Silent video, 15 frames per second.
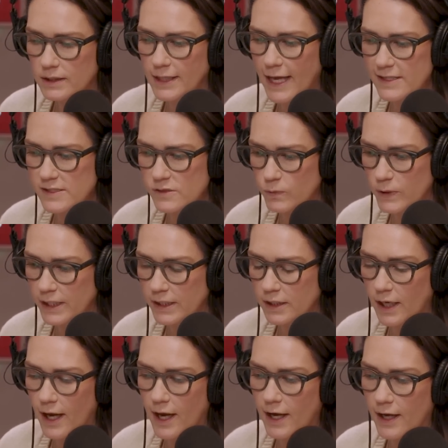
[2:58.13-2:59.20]
Last week,
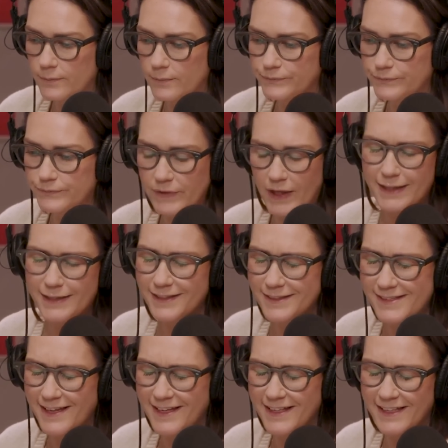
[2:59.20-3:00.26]
I think
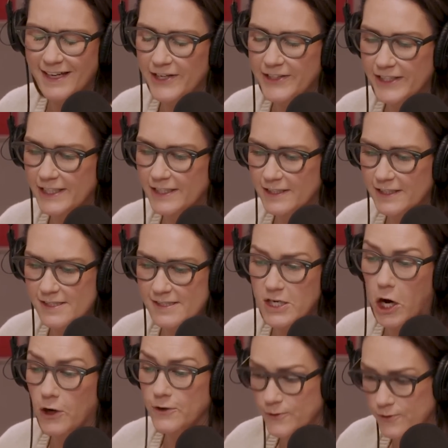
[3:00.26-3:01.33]
saying it got heated is
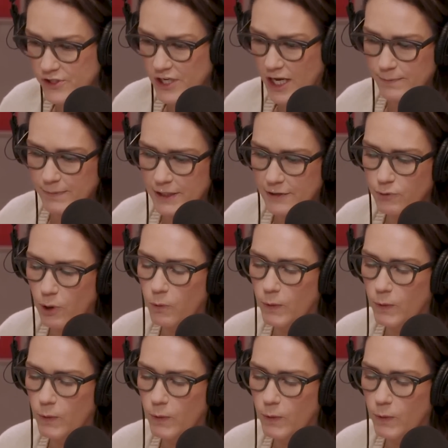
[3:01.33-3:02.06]
an understatement of what